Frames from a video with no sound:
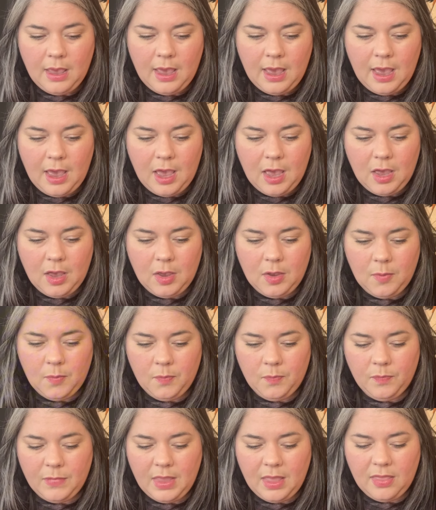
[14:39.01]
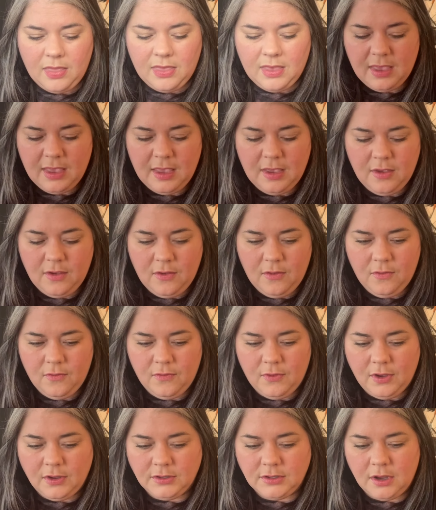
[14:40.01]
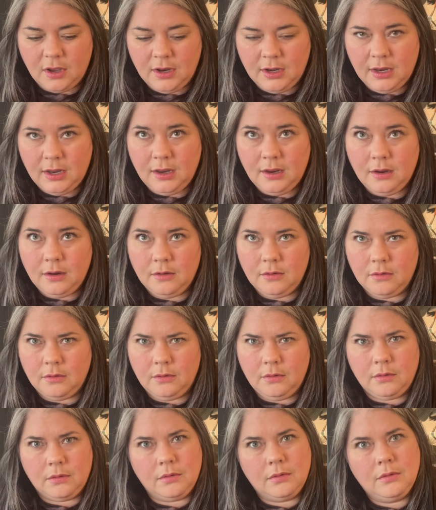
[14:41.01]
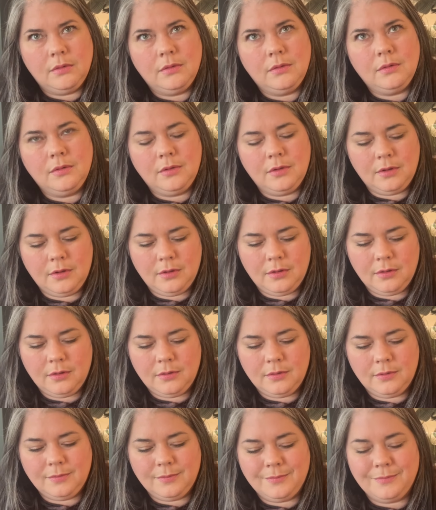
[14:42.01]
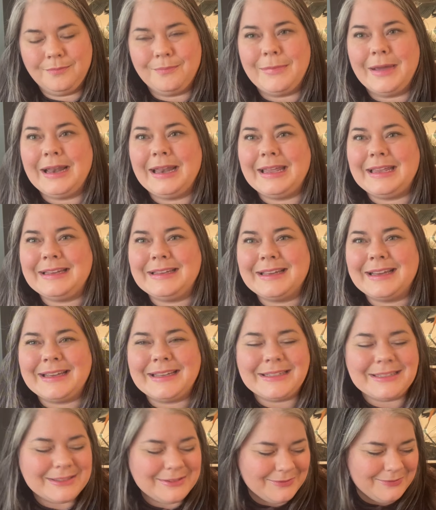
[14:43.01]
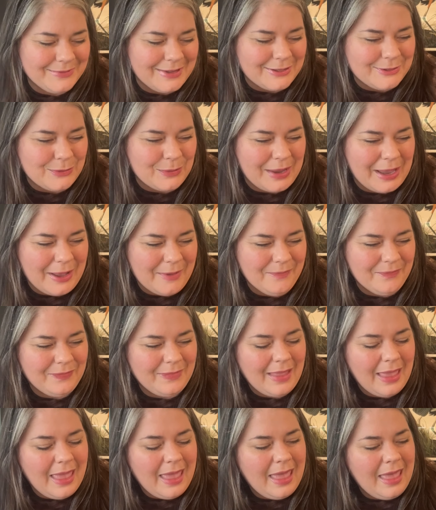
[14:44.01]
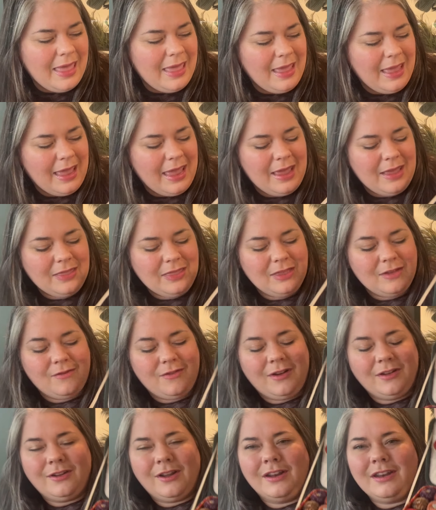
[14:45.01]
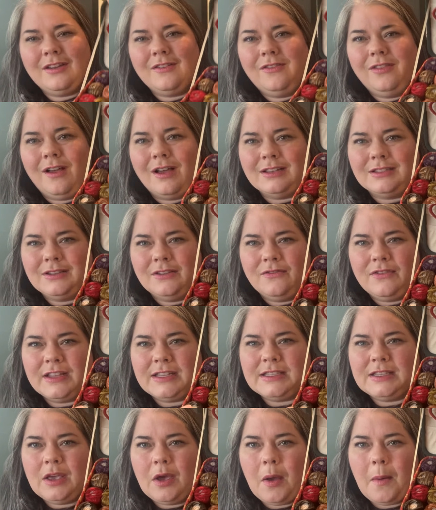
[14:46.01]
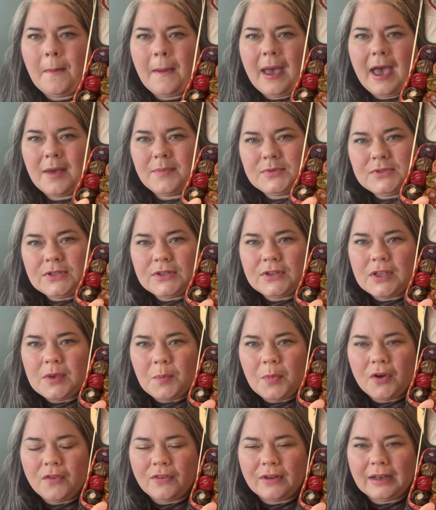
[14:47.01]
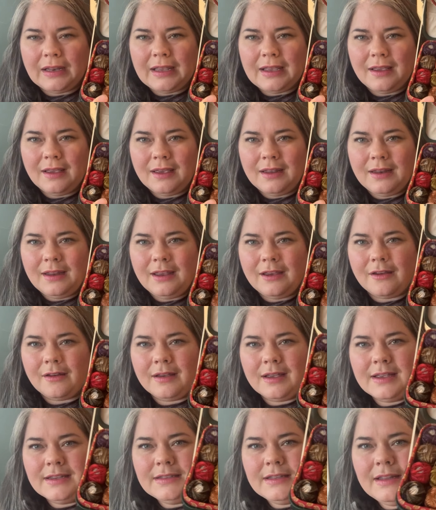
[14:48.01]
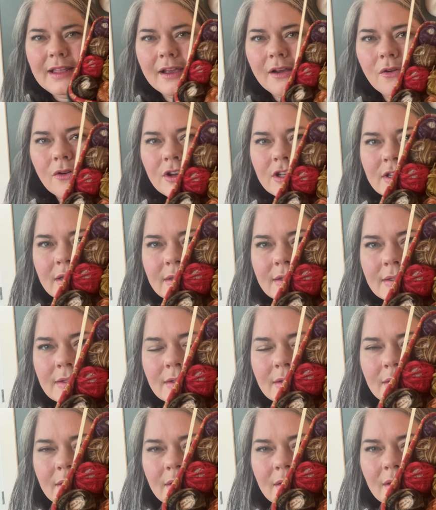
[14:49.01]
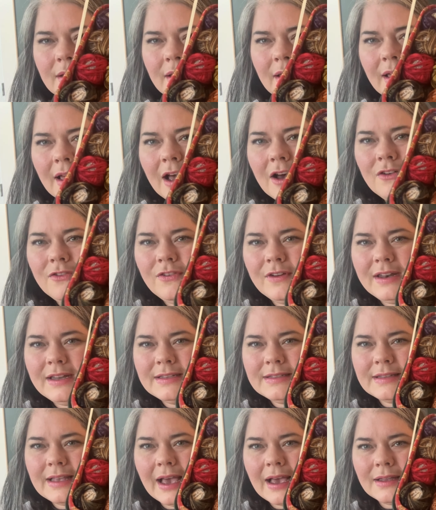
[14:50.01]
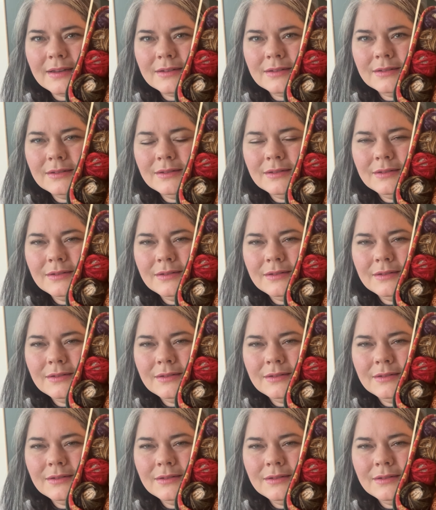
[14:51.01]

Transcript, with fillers: The Valdani, oh, my light died, that's okay. The Valdani floss fits absolutely perfectly in here. Isn't that gorgeous? How fun is that?